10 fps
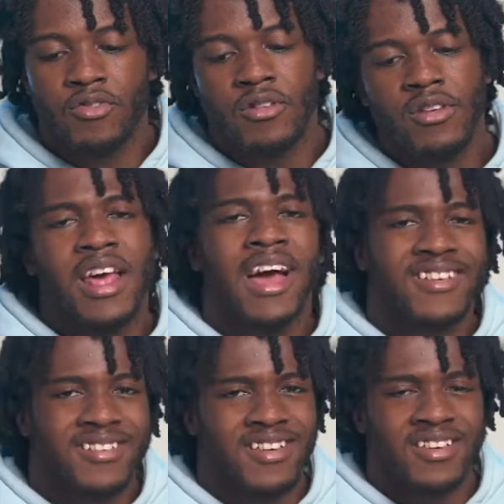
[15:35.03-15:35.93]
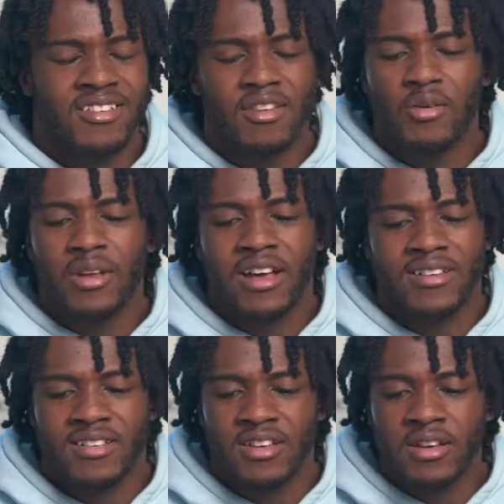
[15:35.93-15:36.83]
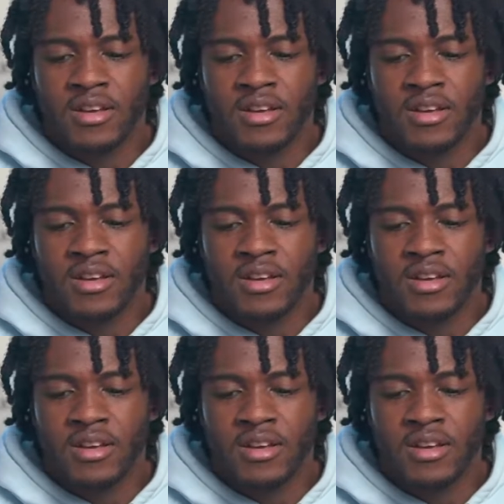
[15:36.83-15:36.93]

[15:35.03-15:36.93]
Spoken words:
Nasty. So nasty.